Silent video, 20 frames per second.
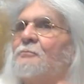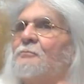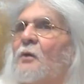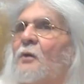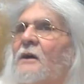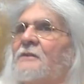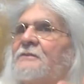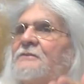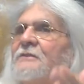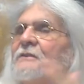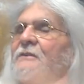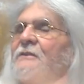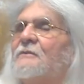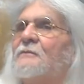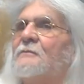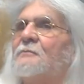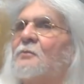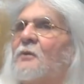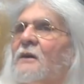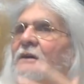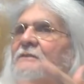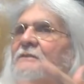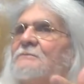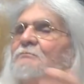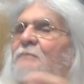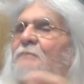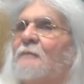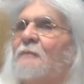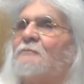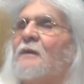Pricey over
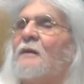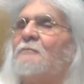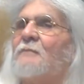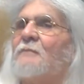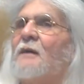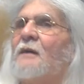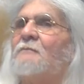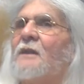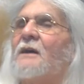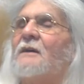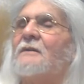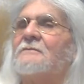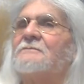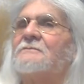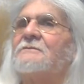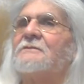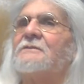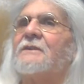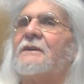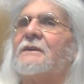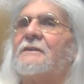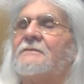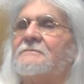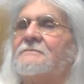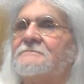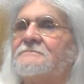blah, blah, blah, blah. Okay.